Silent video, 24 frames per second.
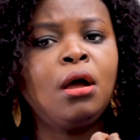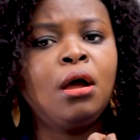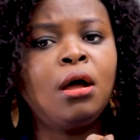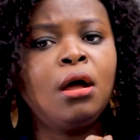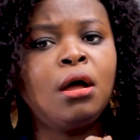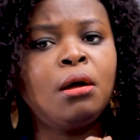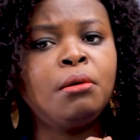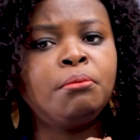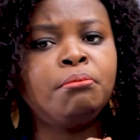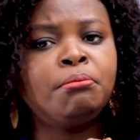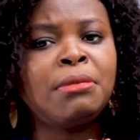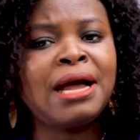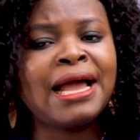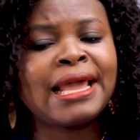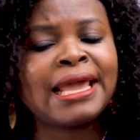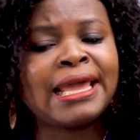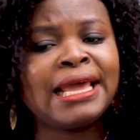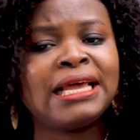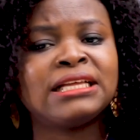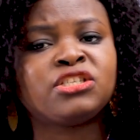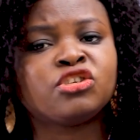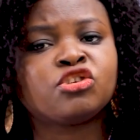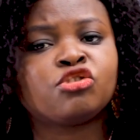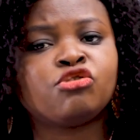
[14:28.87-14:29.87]

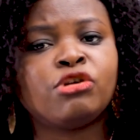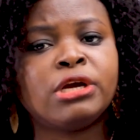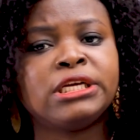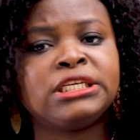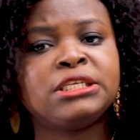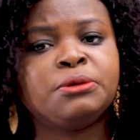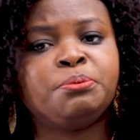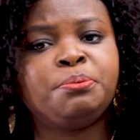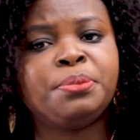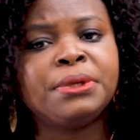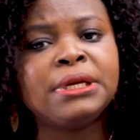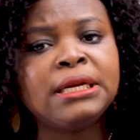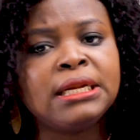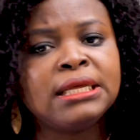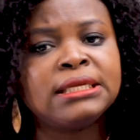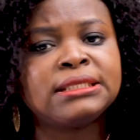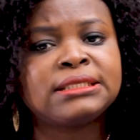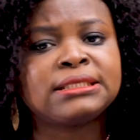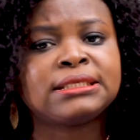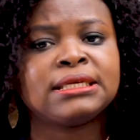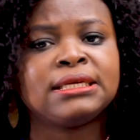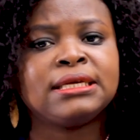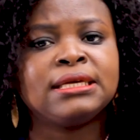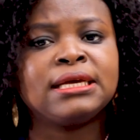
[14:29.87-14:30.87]
market
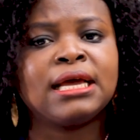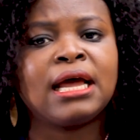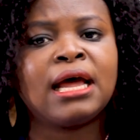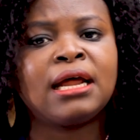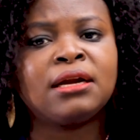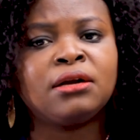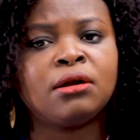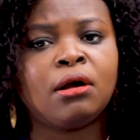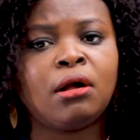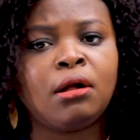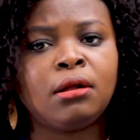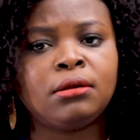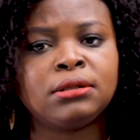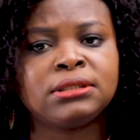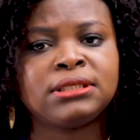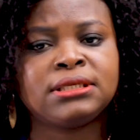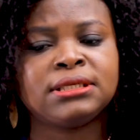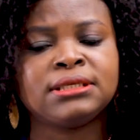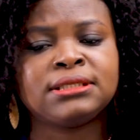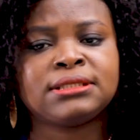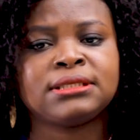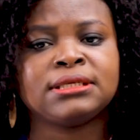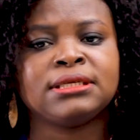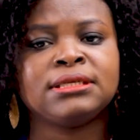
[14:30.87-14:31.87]
credibility and all
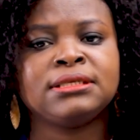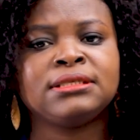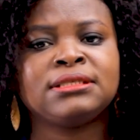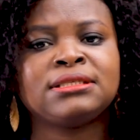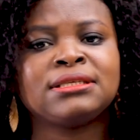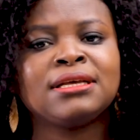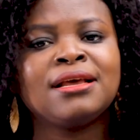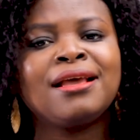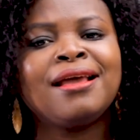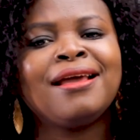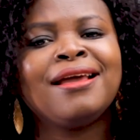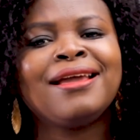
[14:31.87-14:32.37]
these things,